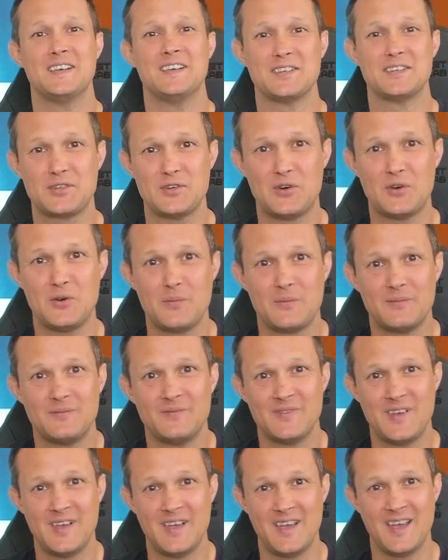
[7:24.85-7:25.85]
So
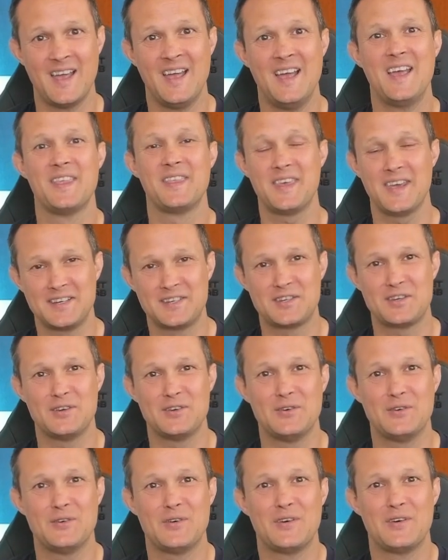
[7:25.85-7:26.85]

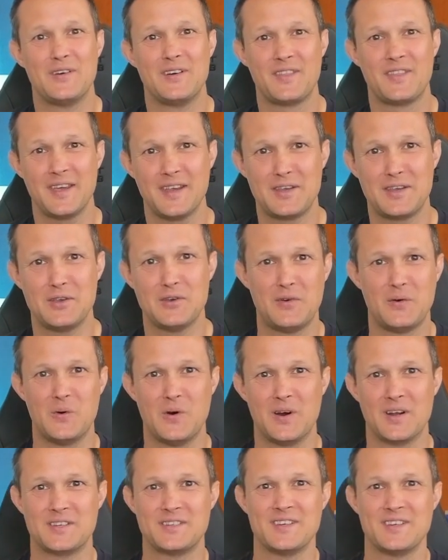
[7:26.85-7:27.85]
thank you
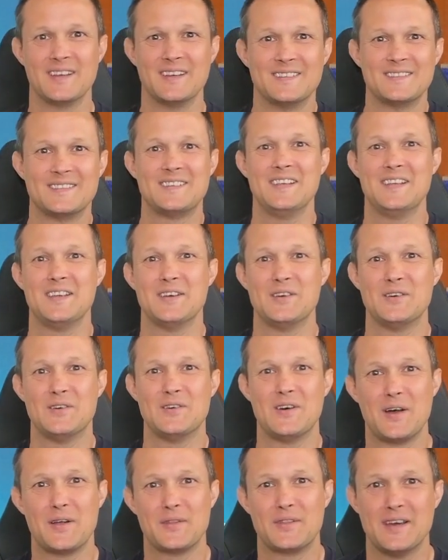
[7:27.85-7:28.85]
for watching. See you
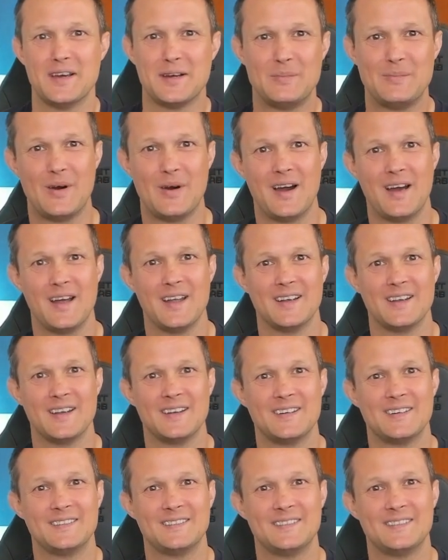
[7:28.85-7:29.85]
out there. Bye.